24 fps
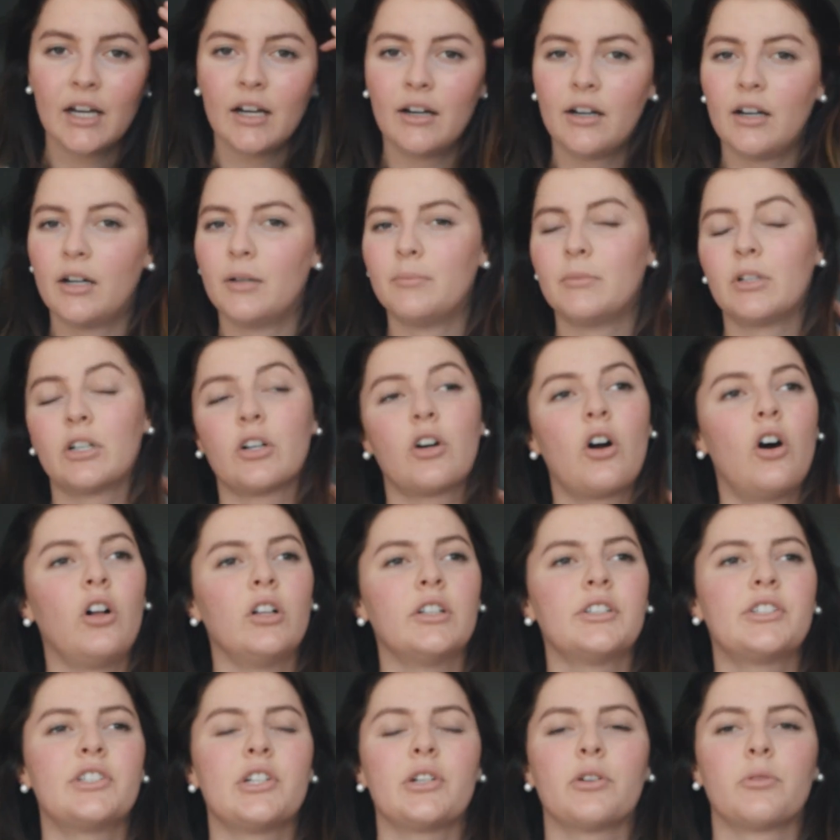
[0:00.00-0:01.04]

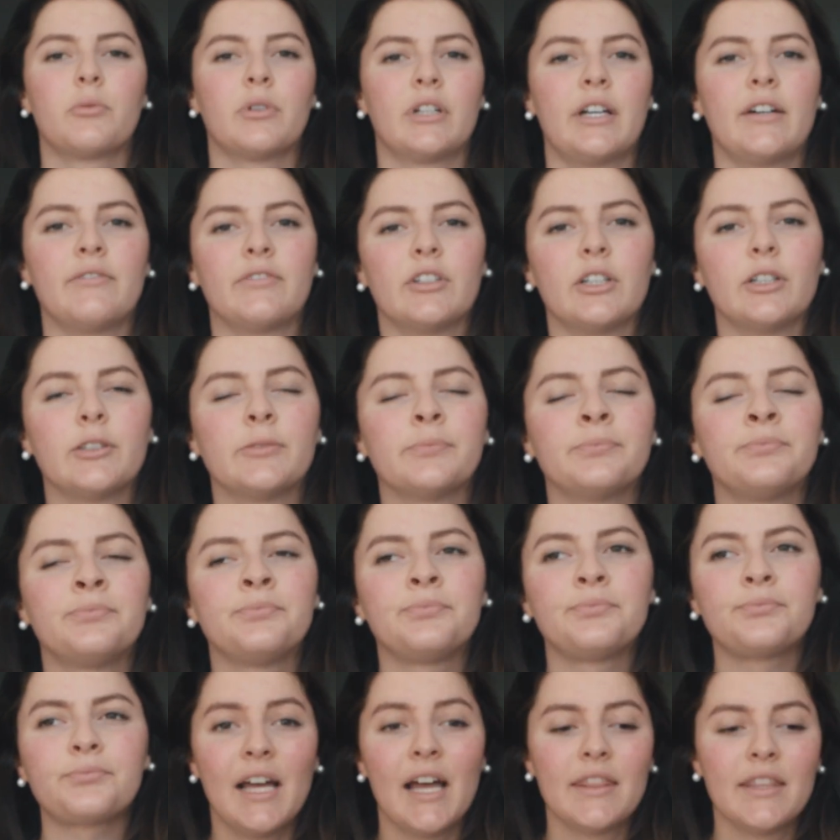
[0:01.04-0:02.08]
oncology or whatever,
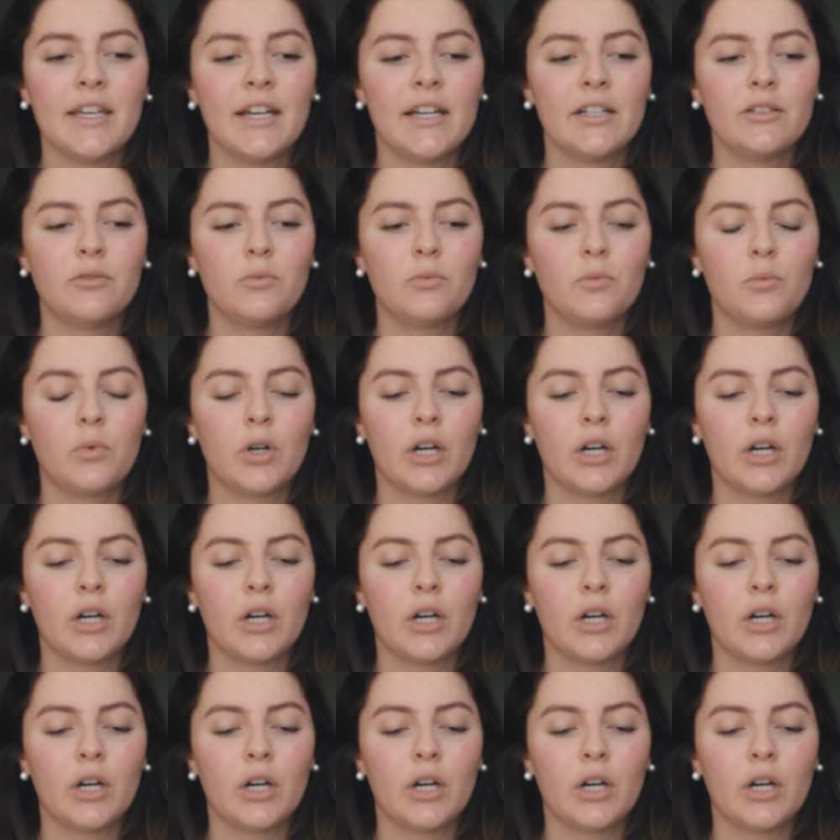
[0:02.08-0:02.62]
and then